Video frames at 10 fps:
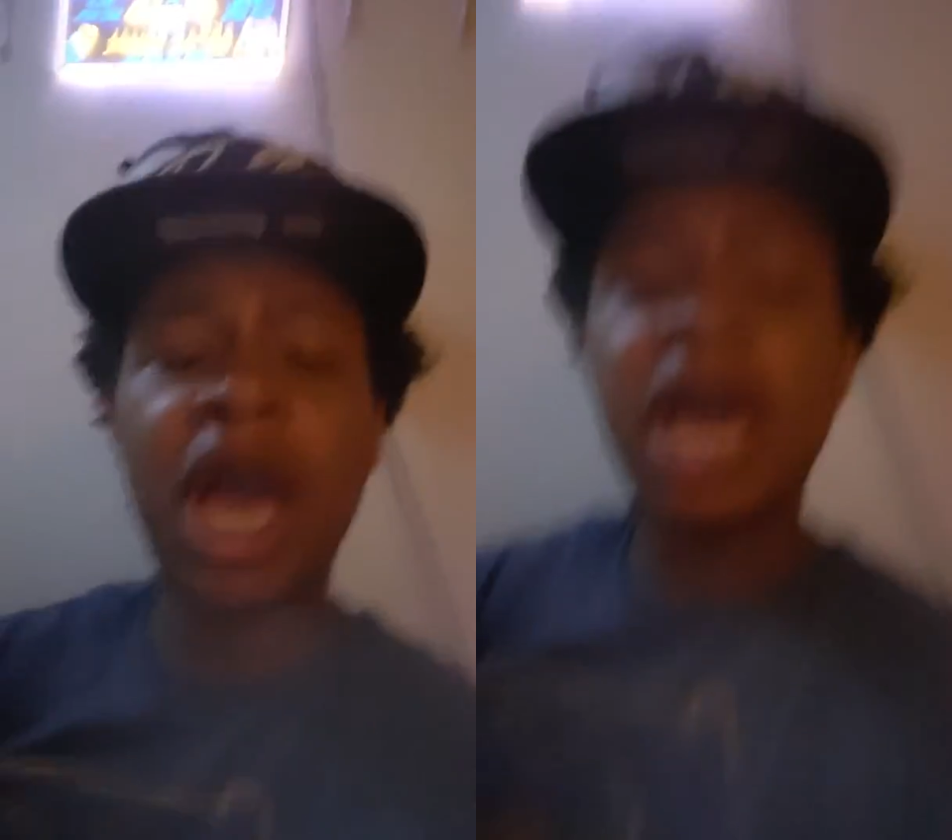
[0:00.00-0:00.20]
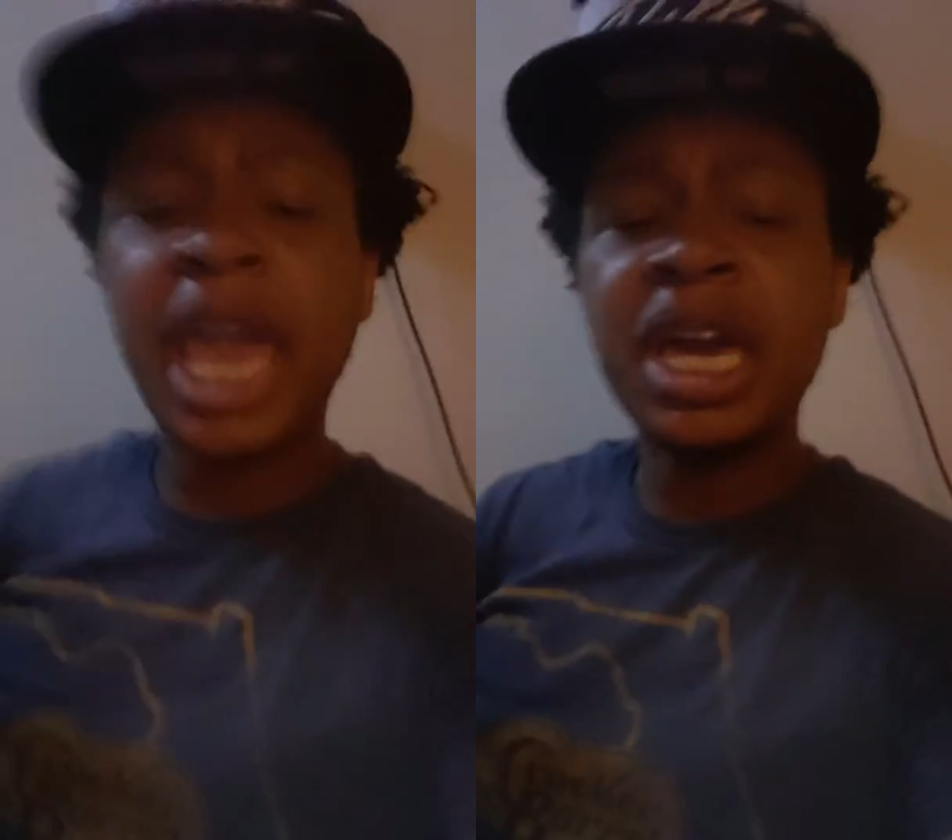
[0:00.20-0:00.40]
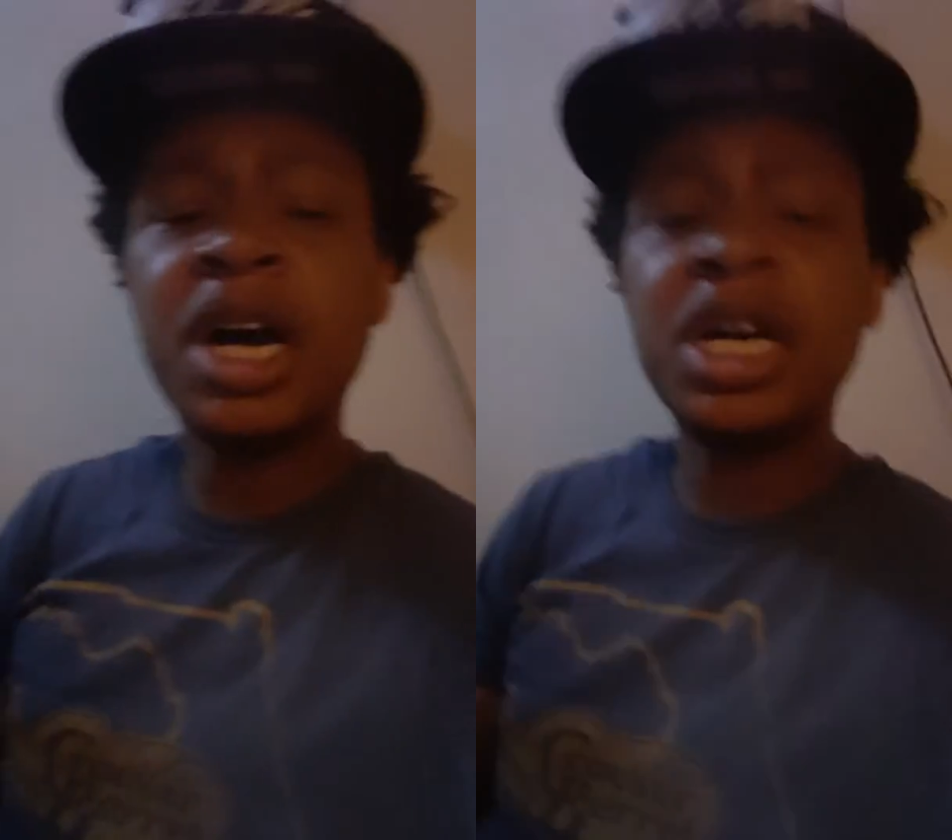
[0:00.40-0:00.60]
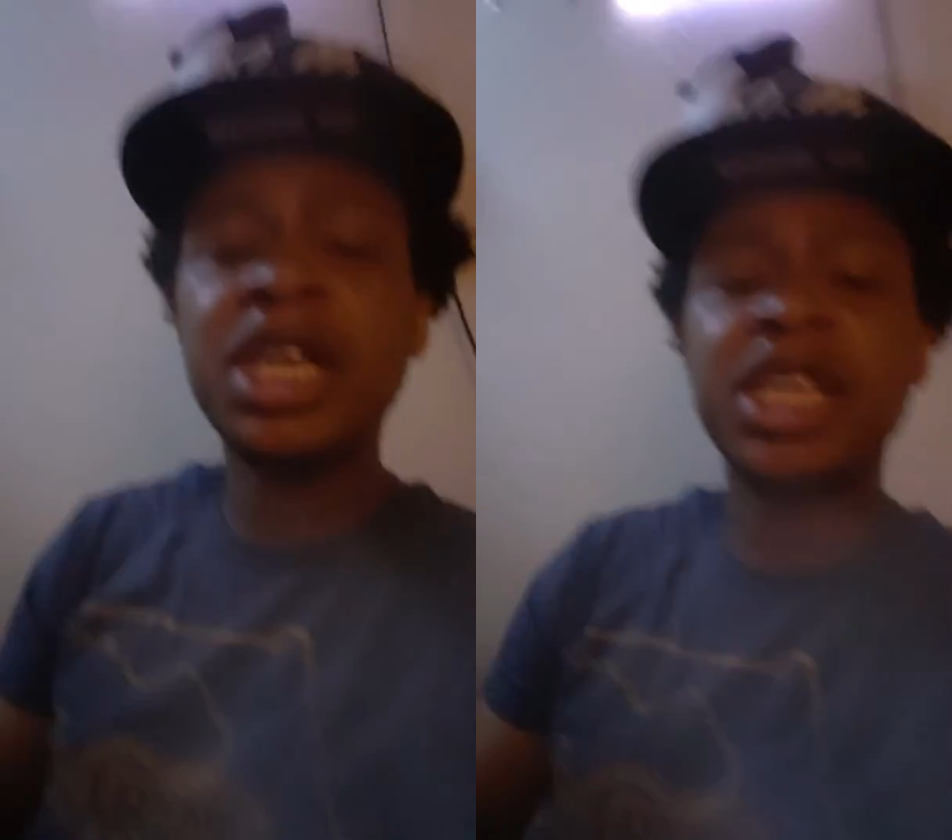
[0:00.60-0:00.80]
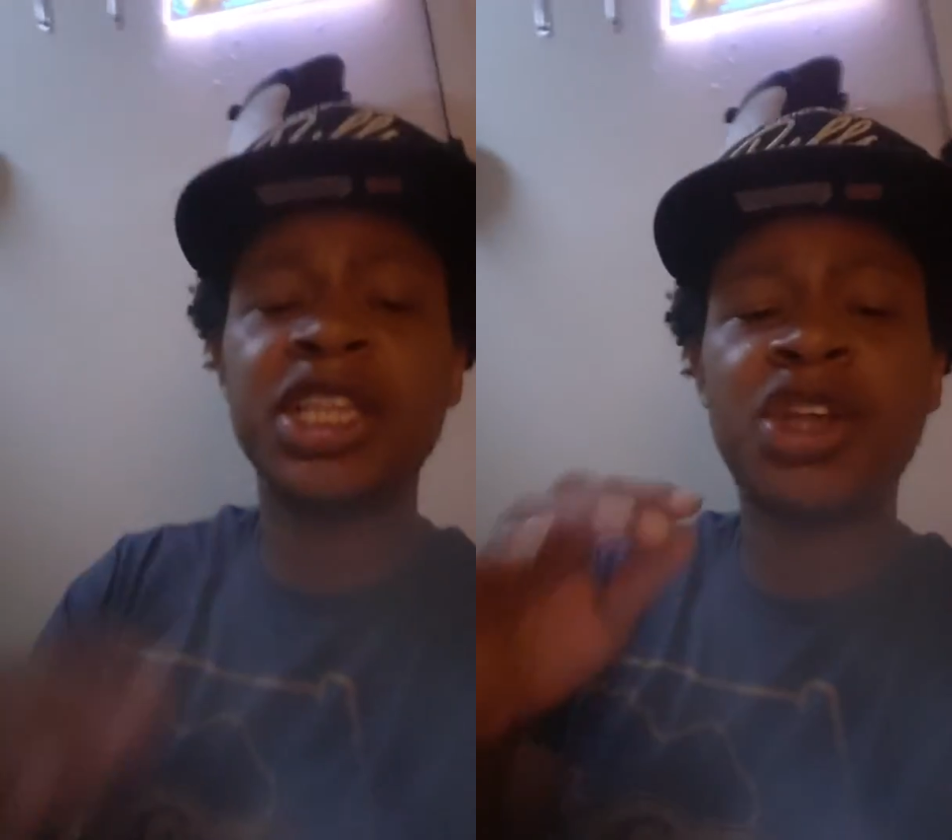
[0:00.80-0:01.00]
got
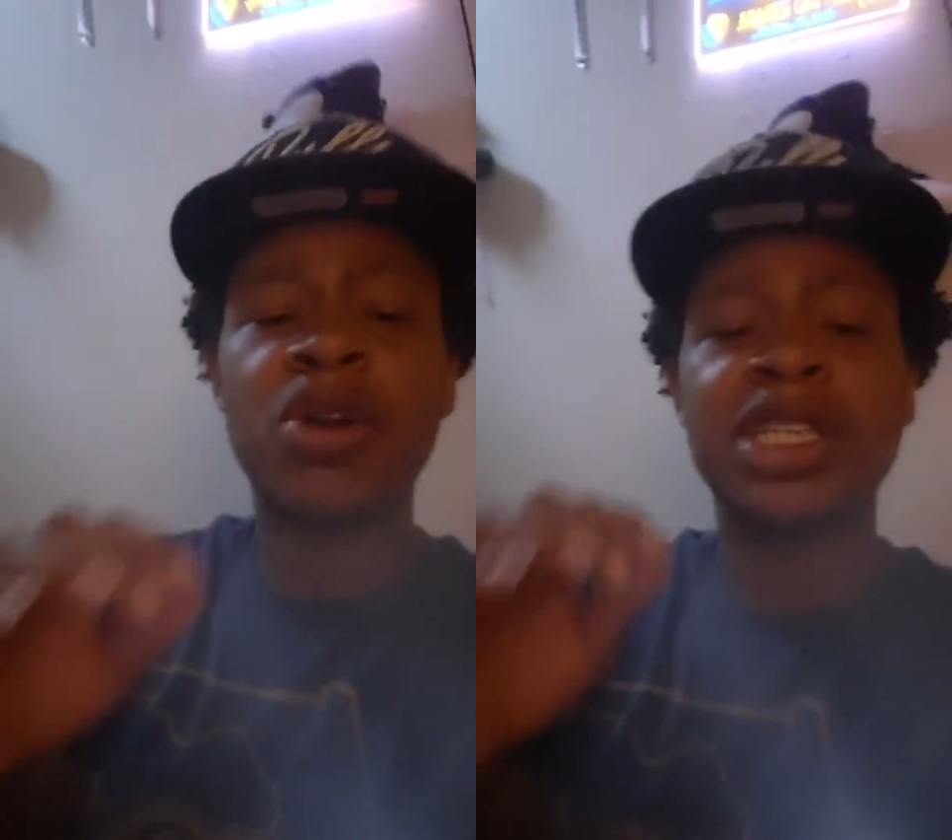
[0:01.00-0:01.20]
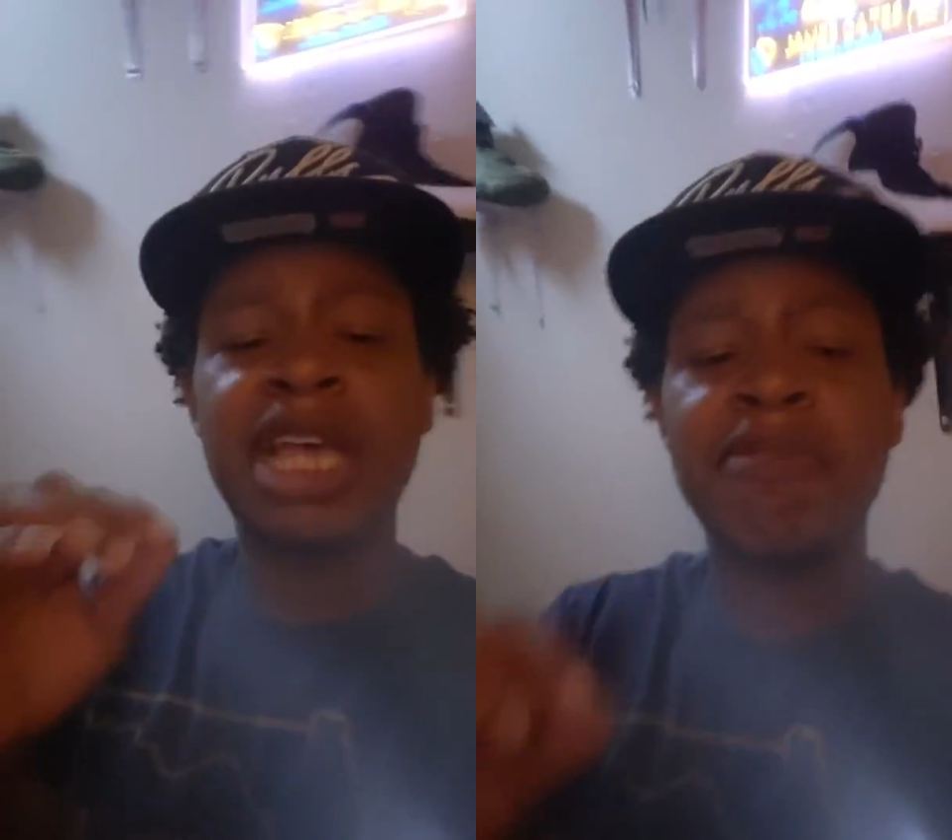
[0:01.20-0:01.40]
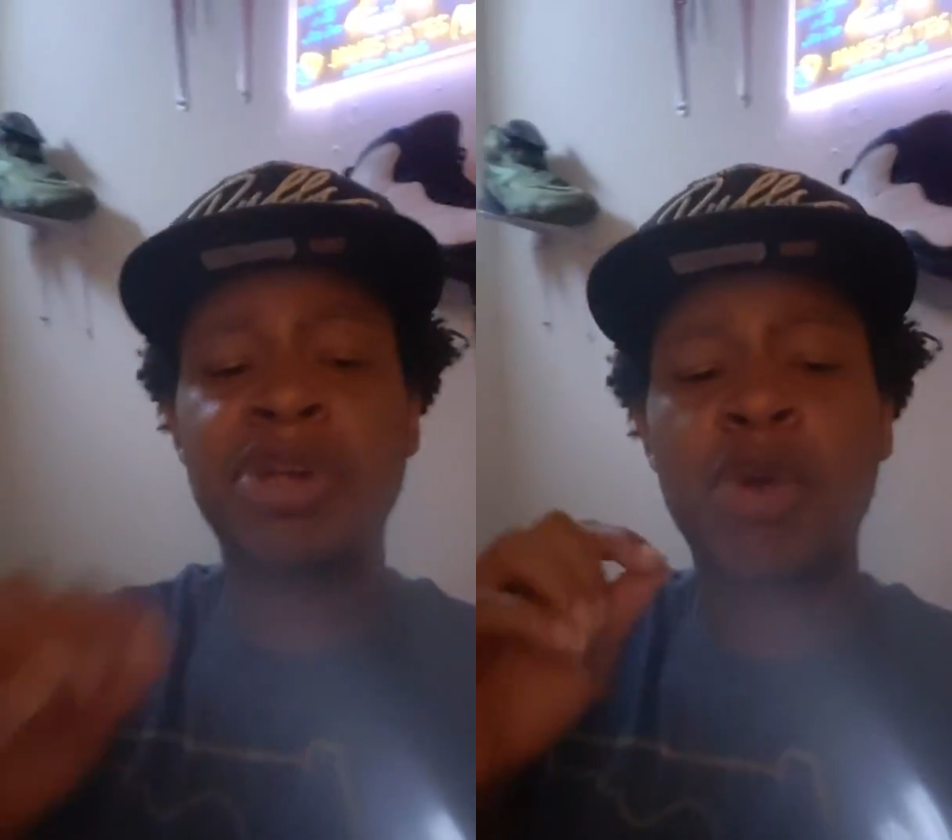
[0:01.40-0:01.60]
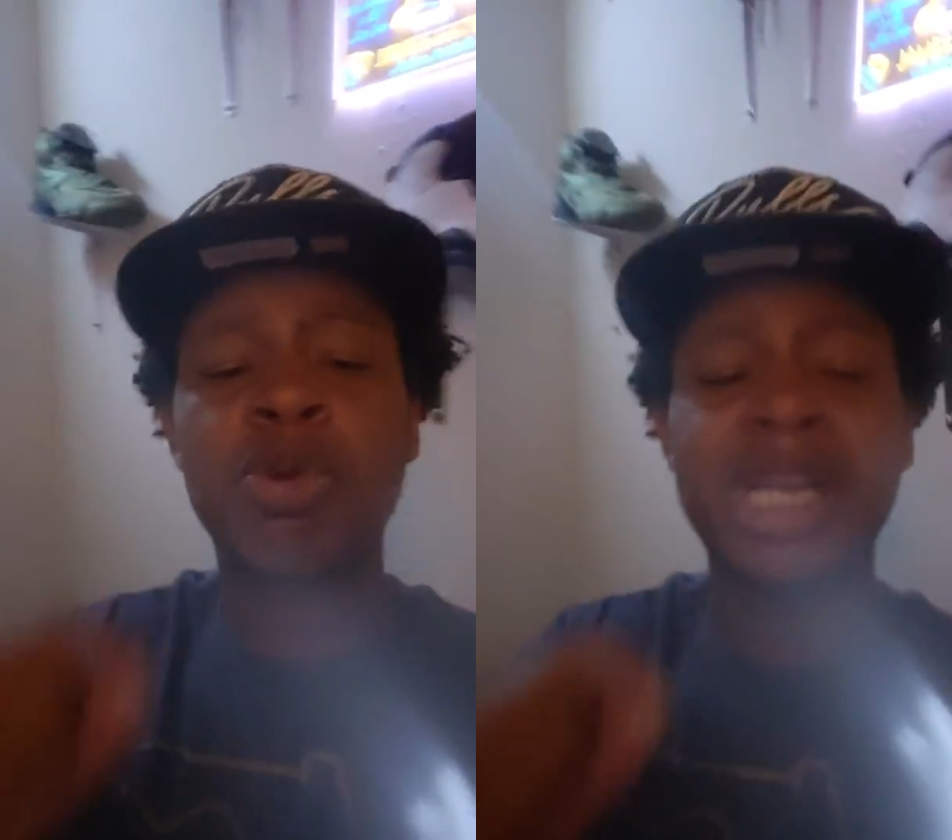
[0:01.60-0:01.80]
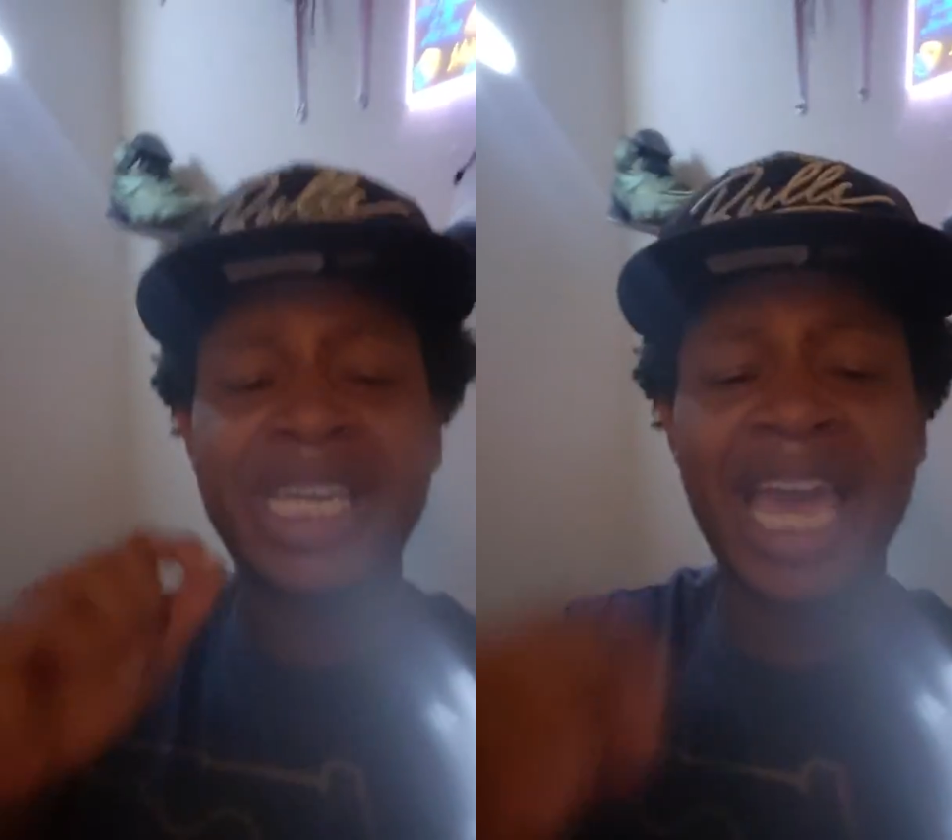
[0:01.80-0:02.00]
837
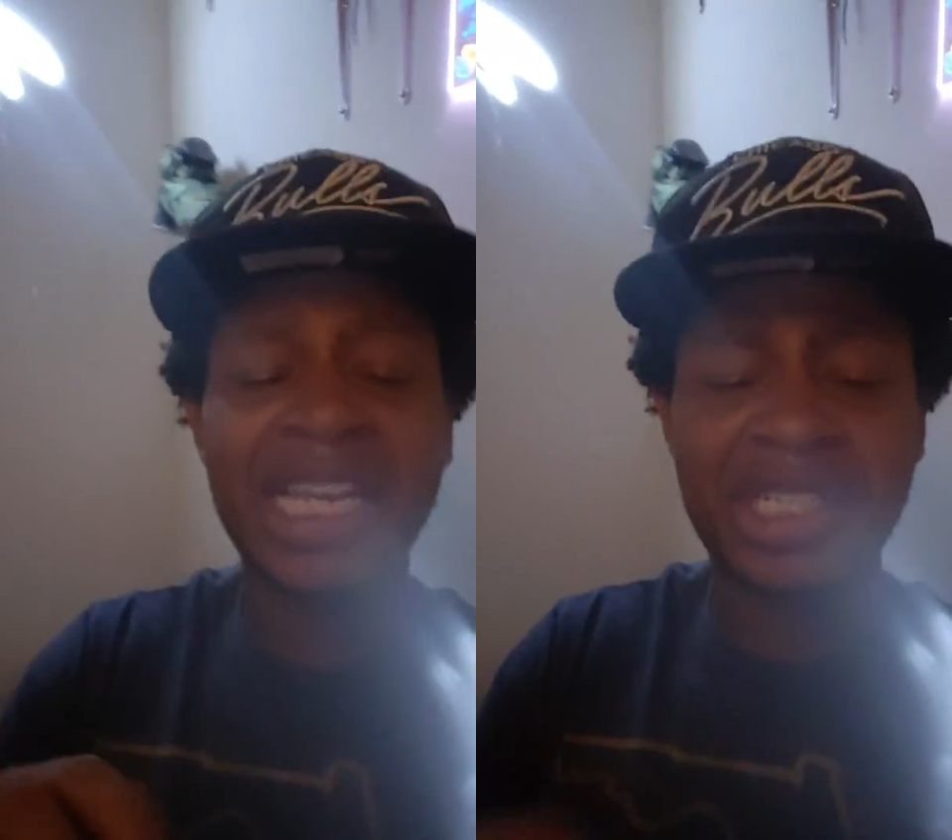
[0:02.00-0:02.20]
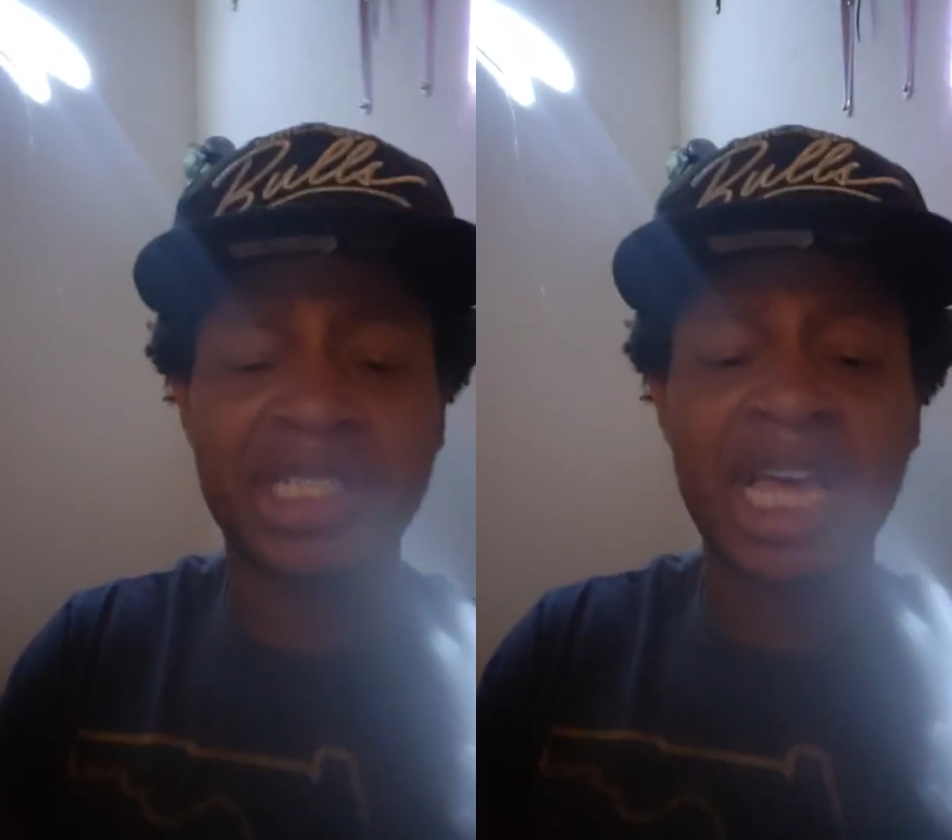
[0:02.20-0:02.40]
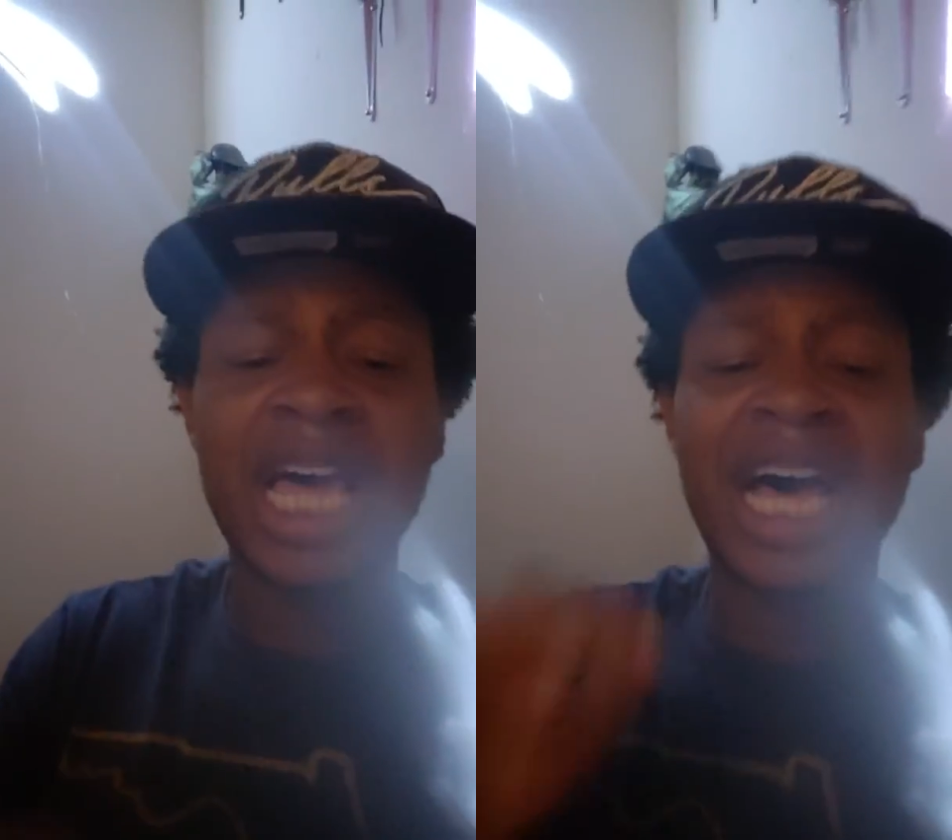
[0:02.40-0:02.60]
career catches,